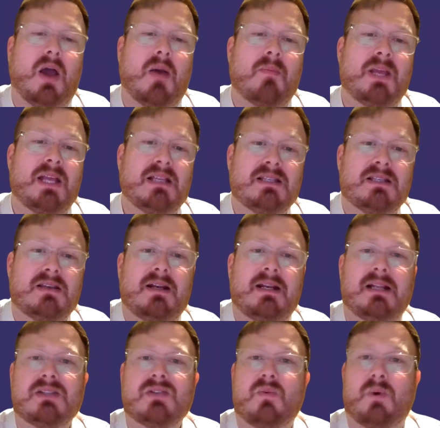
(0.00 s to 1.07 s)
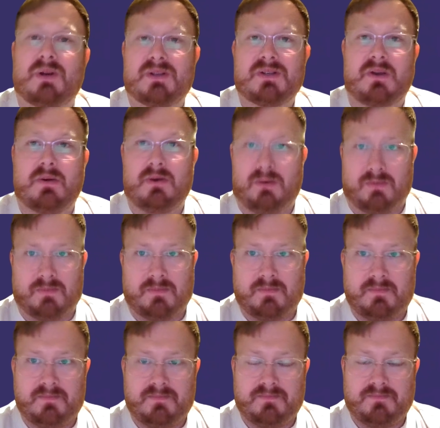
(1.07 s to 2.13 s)
insight into what is going on.
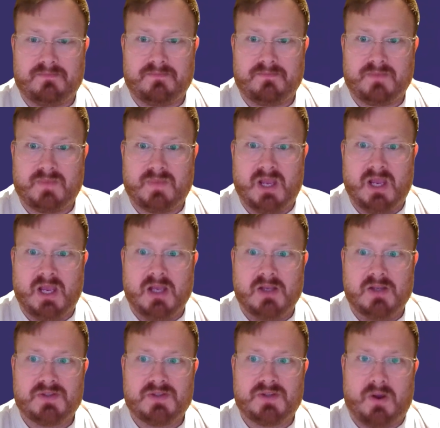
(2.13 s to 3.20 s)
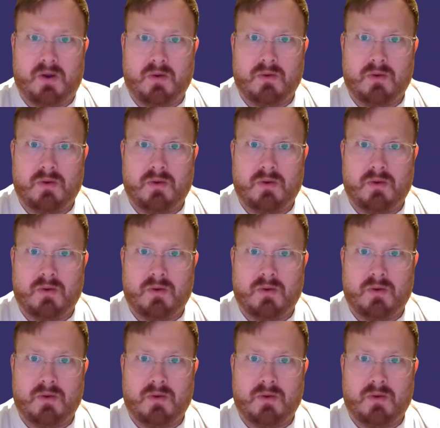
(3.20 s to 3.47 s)
So